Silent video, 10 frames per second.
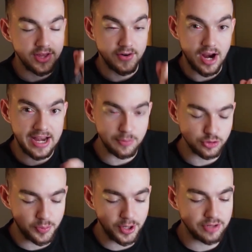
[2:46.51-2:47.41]
they are unable
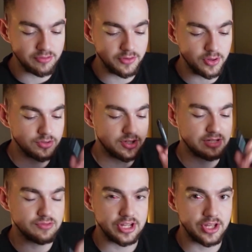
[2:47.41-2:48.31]
to put in a review, so
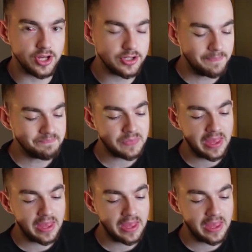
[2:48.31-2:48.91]
that's really good.